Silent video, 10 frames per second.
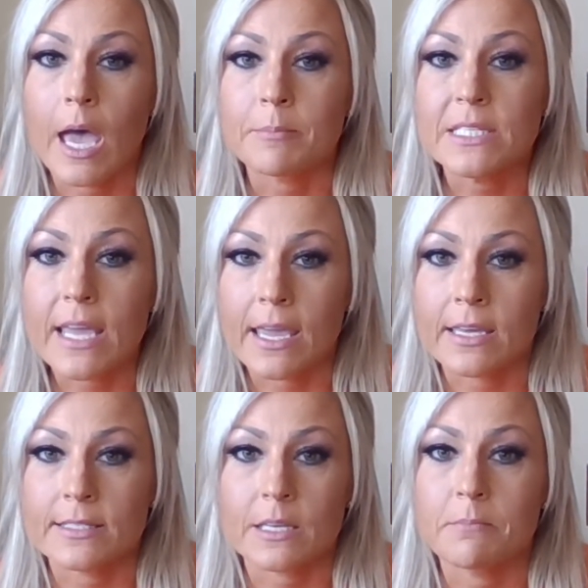
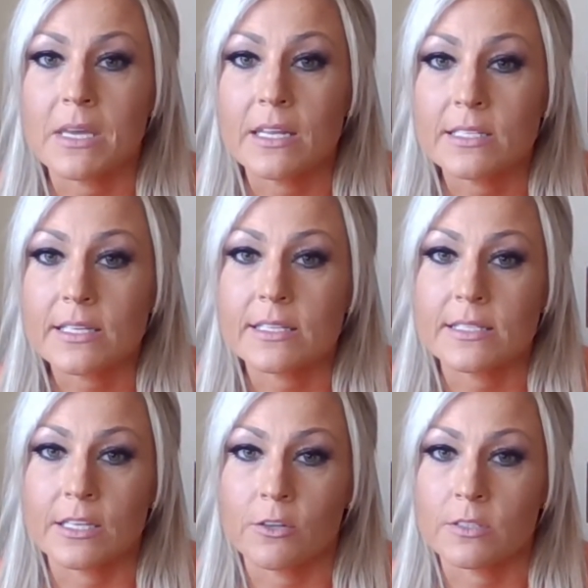MDA is committed to
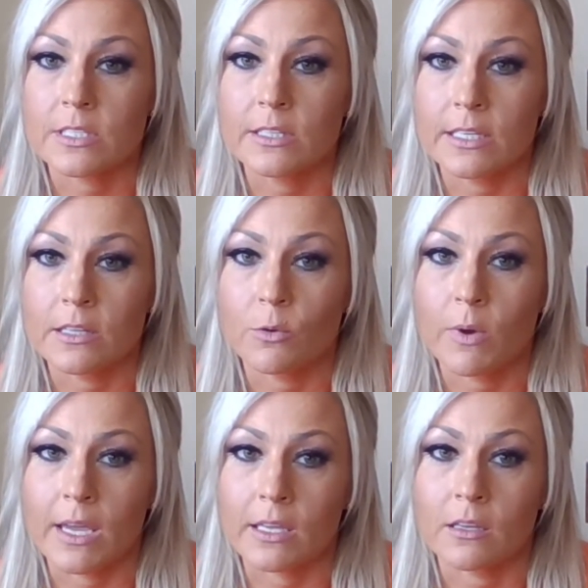continue to lead the
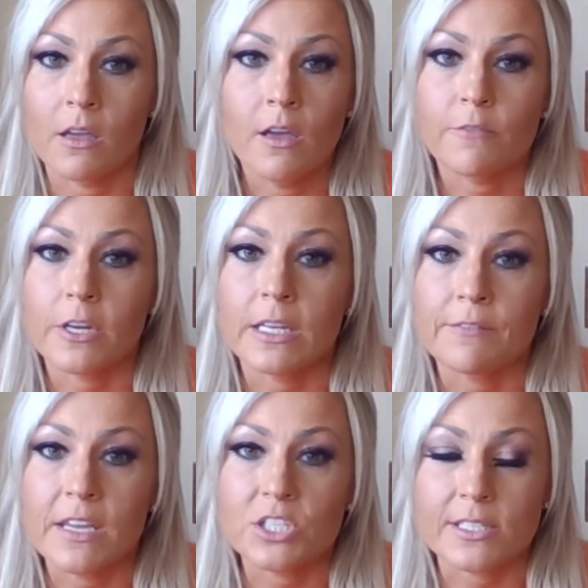way for
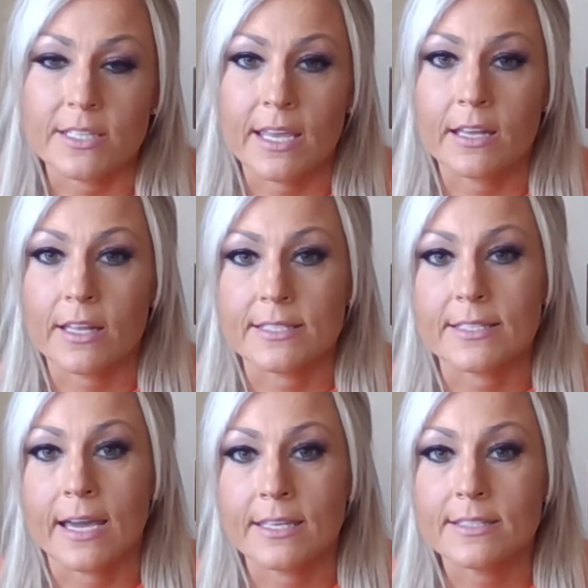innovations in ALS
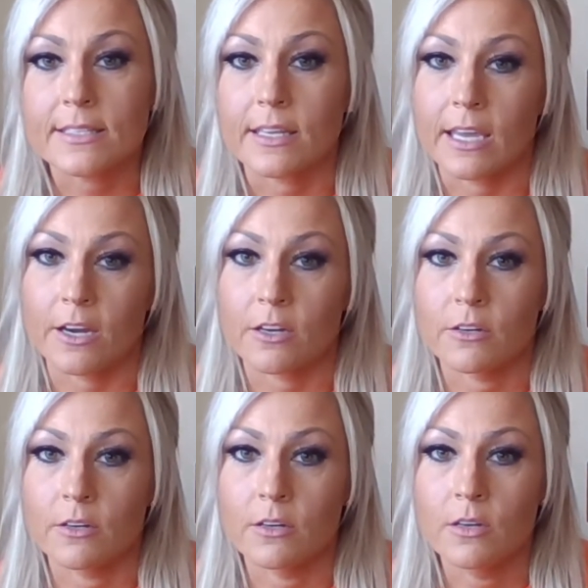science and
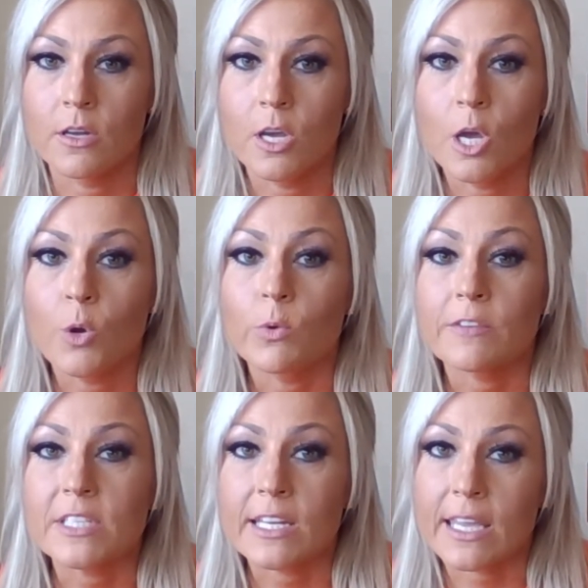care. We
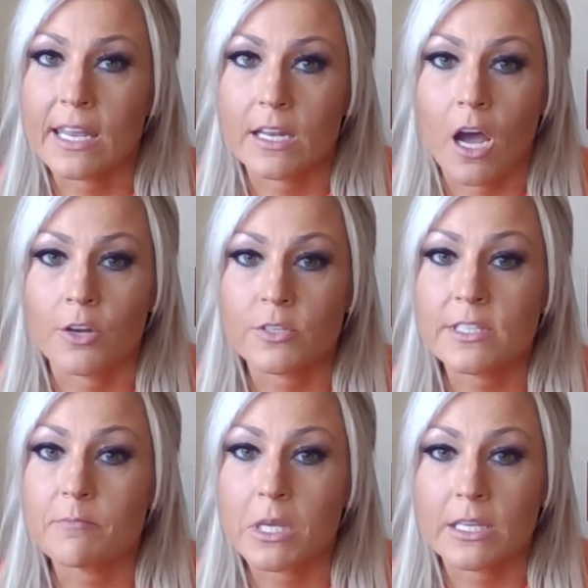have dedicated
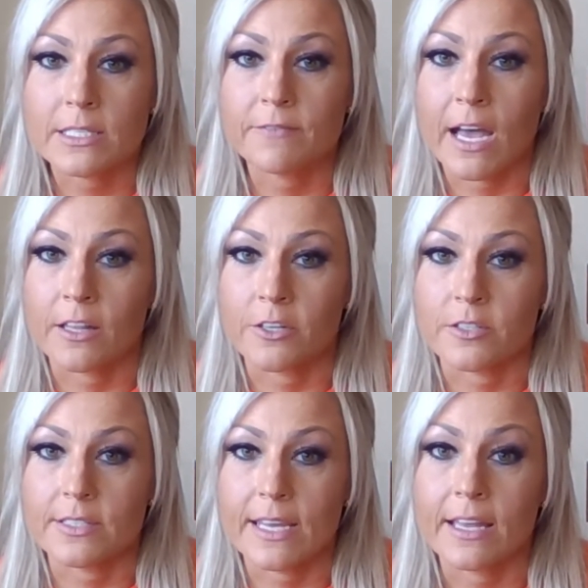hundreds of millions of
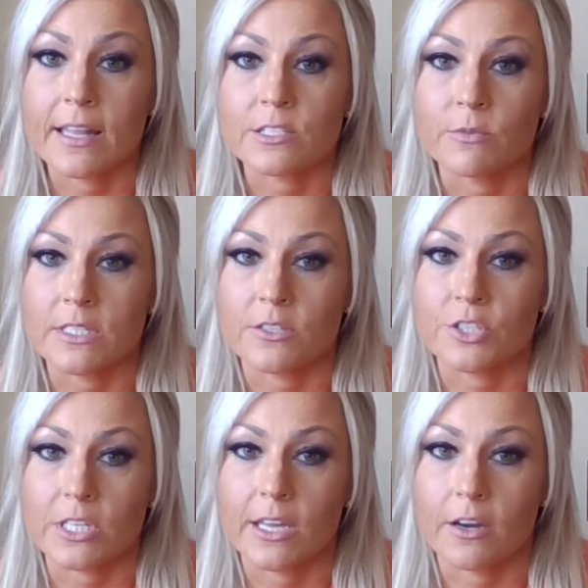dollars to ALS
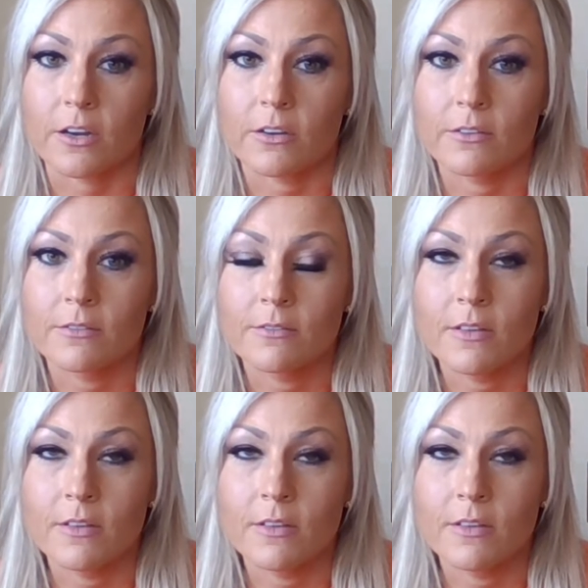research and care.